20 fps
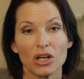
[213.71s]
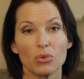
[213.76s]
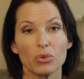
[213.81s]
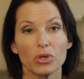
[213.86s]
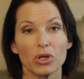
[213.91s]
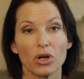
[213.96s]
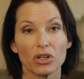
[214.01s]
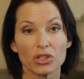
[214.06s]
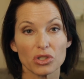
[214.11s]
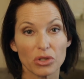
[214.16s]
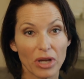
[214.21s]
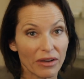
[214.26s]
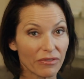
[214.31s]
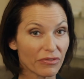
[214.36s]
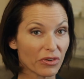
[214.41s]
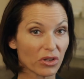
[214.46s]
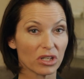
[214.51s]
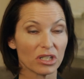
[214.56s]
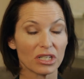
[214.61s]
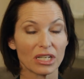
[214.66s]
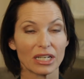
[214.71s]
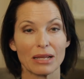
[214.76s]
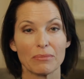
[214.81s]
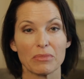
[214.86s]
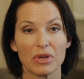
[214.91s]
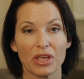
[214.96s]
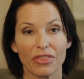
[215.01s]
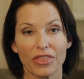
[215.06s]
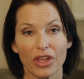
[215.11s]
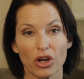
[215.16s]
We also have
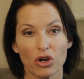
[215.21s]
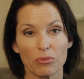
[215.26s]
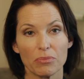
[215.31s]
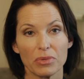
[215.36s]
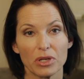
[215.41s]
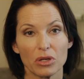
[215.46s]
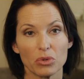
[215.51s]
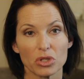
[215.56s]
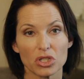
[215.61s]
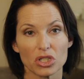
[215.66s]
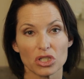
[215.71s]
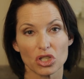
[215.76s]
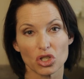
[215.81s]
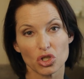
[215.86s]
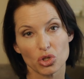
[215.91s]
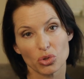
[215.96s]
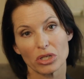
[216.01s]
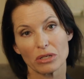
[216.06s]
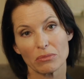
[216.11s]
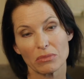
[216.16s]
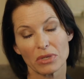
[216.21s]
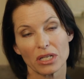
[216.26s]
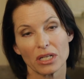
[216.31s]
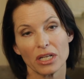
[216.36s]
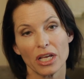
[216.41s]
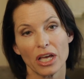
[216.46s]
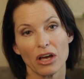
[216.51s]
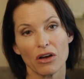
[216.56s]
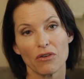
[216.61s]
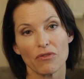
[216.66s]
photodynamic therapy, which is a
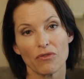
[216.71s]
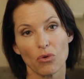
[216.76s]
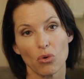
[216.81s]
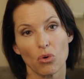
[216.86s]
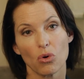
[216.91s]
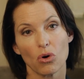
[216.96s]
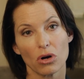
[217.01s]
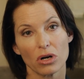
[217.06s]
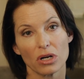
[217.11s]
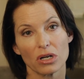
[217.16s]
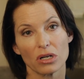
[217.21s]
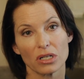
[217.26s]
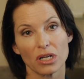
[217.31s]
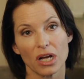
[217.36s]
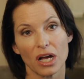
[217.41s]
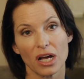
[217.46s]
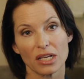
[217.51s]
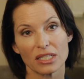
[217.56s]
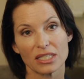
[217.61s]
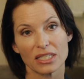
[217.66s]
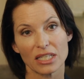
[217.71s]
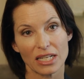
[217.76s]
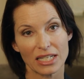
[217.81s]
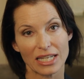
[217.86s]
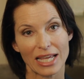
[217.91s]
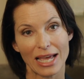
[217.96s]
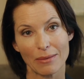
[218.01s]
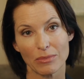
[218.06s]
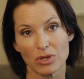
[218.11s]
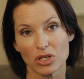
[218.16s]
treatment for uh, sun
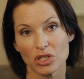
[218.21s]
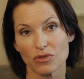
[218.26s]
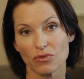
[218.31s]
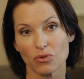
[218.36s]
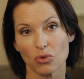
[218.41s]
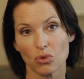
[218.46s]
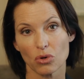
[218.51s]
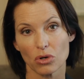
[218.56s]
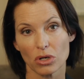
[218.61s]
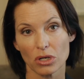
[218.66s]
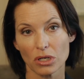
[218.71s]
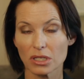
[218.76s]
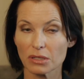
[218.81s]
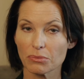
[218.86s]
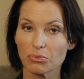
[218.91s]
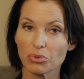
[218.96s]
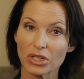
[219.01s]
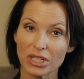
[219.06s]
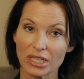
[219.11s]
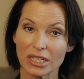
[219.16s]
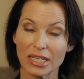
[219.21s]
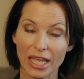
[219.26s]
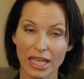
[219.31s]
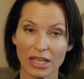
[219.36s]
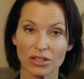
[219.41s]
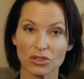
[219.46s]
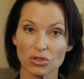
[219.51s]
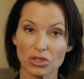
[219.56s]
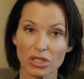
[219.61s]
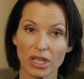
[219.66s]
damage for
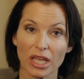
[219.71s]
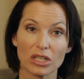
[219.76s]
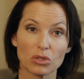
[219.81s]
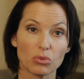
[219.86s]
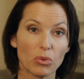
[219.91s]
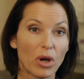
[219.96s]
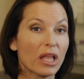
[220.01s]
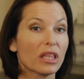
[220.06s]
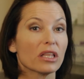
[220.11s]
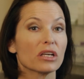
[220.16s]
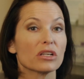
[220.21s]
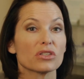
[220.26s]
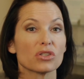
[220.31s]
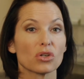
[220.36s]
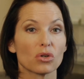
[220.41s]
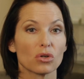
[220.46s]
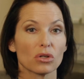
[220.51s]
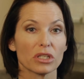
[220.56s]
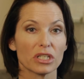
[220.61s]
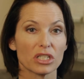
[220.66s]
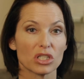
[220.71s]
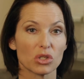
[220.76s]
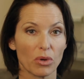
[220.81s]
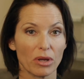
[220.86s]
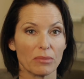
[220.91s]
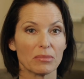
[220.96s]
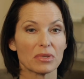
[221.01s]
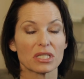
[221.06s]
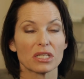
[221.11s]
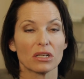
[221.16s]
precancers as well as early
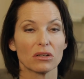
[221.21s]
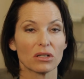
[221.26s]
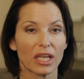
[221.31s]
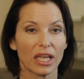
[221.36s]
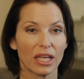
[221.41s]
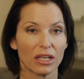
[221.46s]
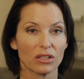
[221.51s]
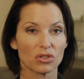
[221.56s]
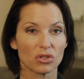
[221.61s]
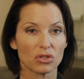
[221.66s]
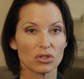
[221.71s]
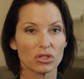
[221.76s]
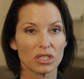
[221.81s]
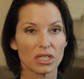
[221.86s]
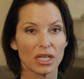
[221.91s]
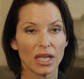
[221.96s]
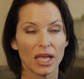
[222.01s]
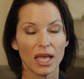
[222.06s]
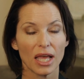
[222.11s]
squamous cell cancers.